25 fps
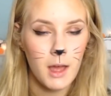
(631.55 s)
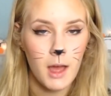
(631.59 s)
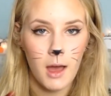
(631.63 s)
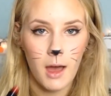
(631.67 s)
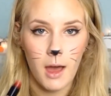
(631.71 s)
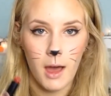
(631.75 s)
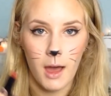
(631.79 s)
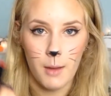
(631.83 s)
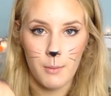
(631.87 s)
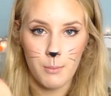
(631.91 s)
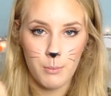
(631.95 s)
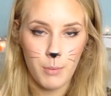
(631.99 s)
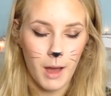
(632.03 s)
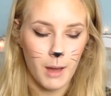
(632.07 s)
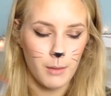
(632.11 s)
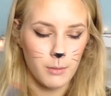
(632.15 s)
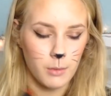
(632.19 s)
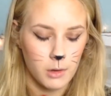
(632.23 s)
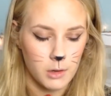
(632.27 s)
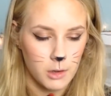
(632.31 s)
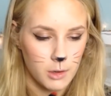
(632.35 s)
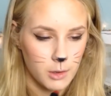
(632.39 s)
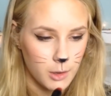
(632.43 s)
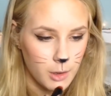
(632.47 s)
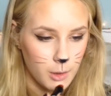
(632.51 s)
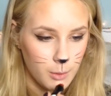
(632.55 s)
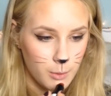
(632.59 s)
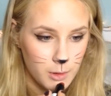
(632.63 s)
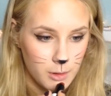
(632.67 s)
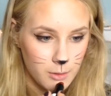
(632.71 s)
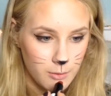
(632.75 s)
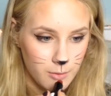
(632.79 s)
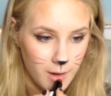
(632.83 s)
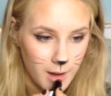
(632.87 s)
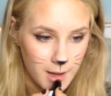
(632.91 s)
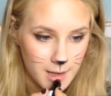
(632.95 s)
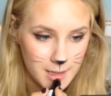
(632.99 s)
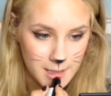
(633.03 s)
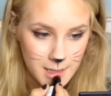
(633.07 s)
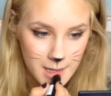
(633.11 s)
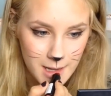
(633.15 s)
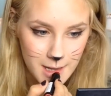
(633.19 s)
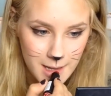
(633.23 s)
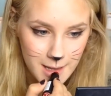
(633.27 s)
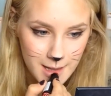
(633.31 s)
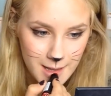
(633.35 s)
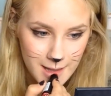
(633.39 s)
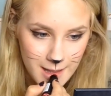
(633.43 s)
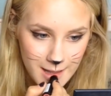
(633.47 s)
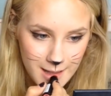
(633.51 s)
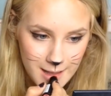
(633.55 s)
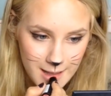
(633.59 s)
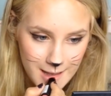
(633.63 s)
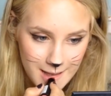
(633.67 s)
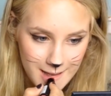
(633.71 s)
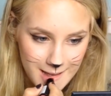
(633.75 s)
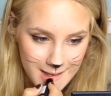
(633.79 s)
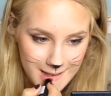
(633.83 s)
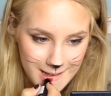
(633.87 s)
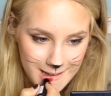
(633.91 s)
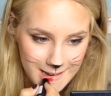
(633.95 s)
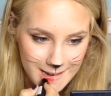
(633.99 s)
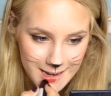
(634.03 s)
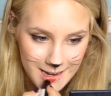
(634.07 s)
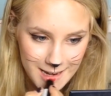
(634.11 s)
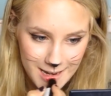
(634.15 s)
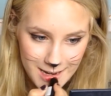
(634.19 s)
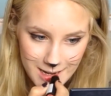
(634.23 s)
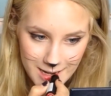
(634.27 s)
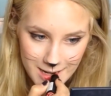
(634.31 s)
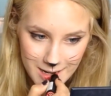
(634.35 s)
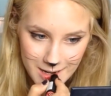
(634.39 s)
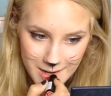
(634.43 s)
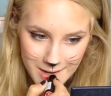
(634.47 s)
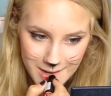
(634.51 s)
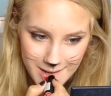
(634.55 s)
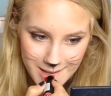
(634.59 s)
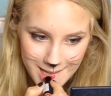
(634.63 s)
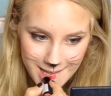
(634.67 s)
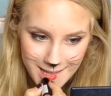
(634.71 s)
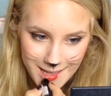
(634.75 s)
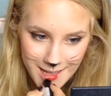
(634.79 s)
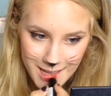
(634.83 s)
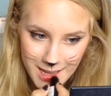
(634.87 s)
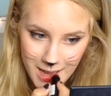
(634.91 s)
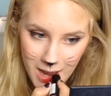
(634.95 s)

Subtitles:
but I'm going to go in with a red. And yeah.